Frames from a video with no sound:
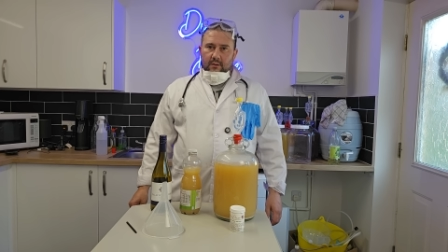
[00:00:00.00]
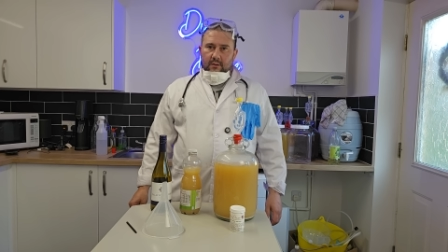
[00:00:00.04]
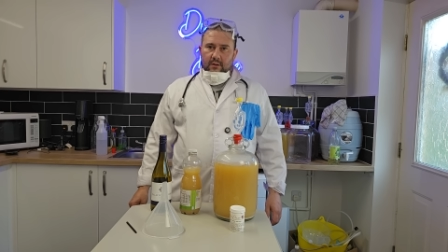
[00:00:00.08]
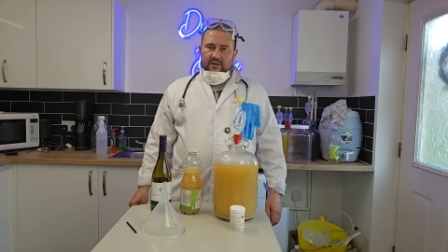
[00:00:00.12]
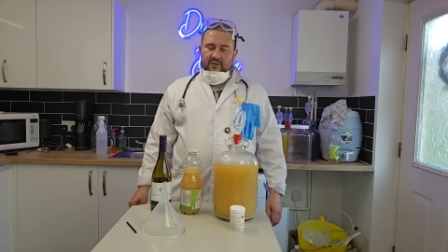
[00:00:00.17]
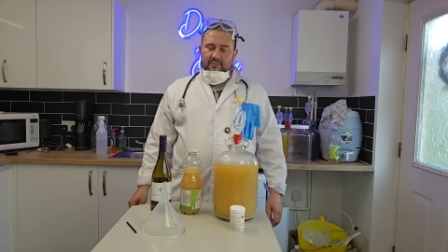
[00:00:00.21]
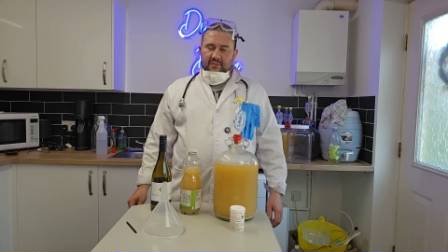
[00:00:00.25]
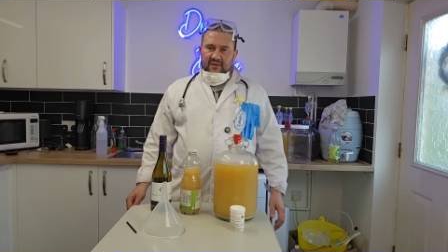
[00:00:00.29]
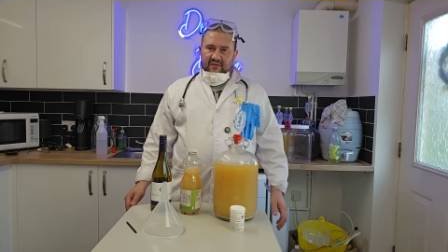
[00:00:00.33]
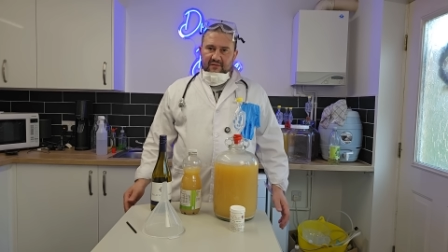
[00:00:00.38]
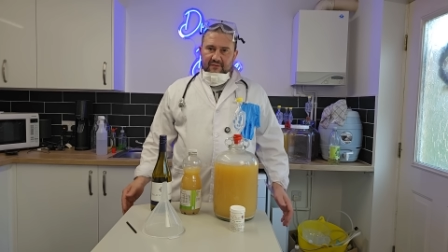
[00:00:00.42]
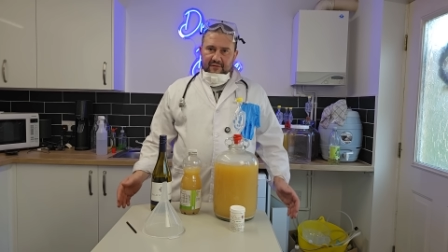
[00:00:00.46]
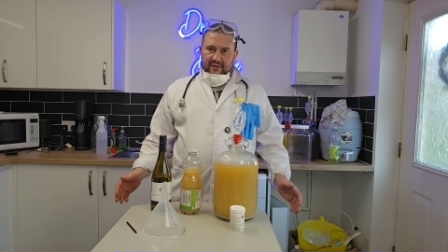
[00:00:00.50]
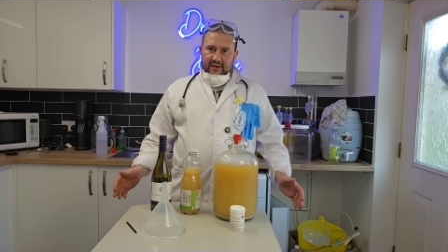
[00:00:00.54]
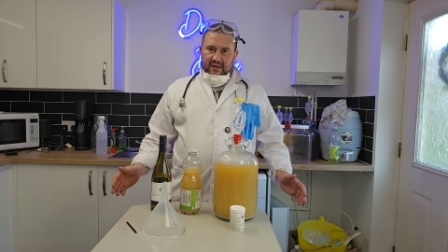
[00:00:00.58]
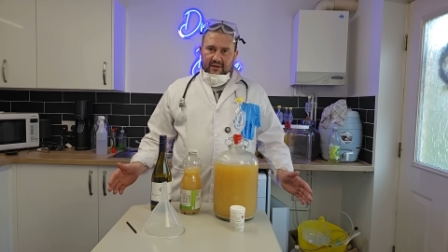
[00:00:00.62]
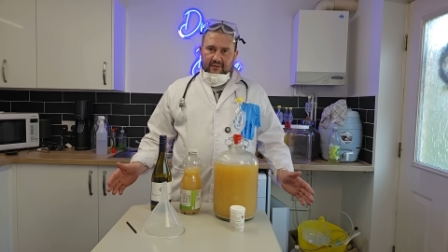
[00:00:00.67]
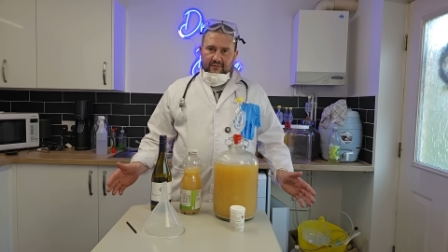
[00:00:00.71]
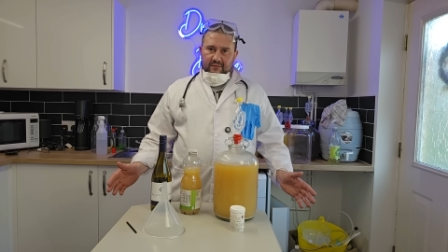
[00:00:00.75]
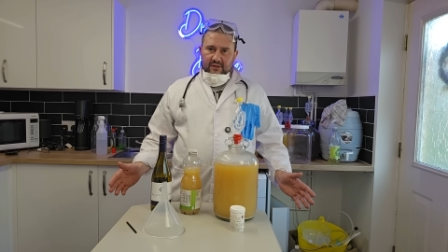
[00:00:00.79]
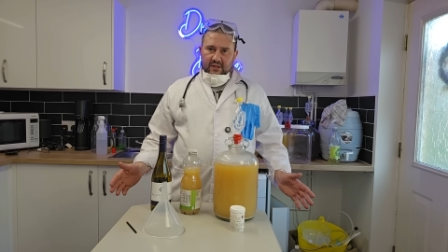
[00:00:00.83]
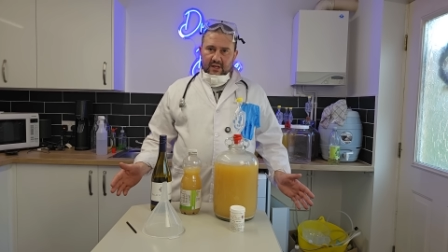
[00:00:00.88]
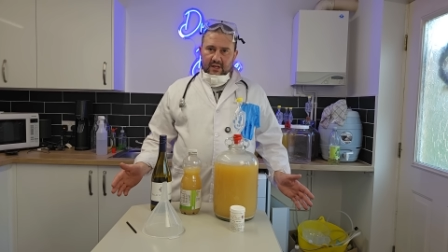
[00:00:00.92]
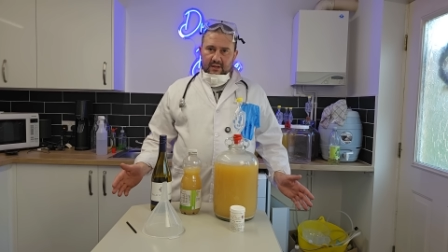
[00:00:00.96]
It's been
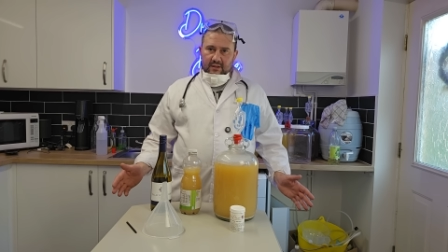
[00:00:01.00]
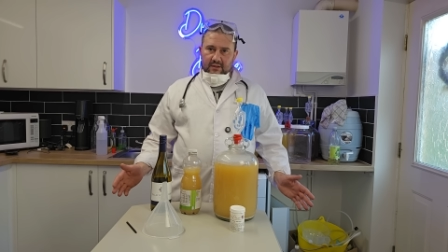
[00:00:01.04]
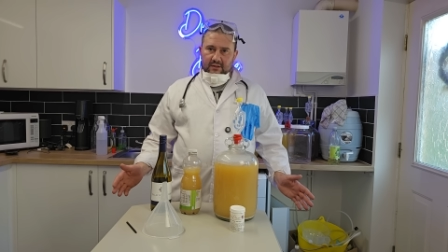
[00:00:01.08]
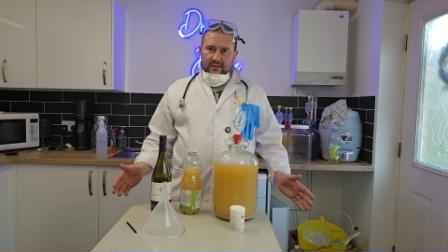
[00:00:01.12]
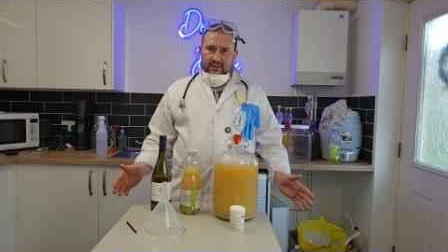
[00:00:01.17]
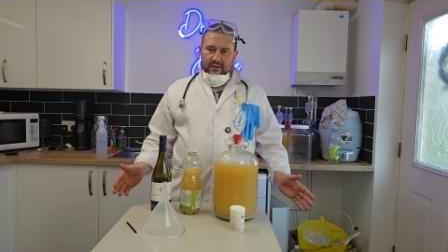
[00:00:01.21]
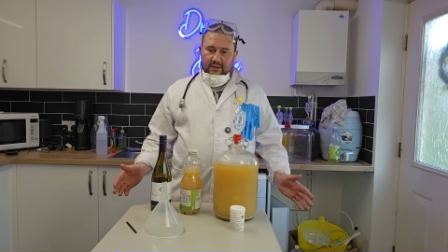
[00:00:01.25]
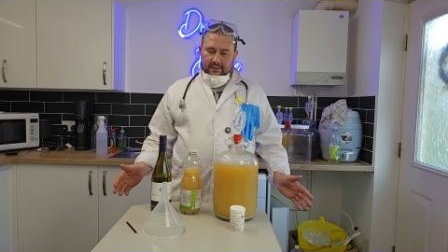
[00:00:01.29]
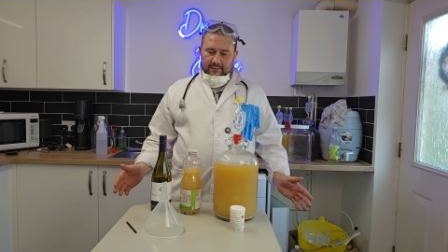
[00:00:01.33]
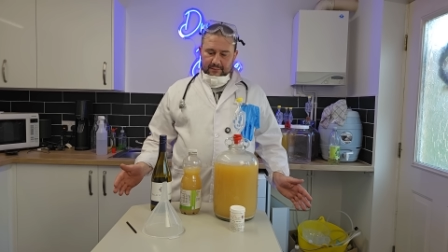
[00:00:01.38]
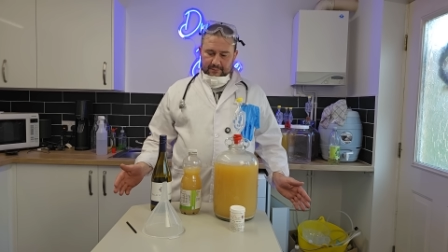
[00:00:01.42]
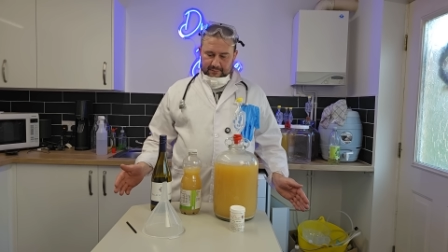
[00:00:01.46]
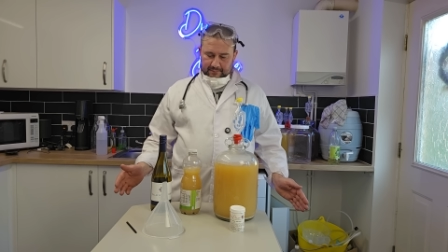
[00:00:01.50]
5 days.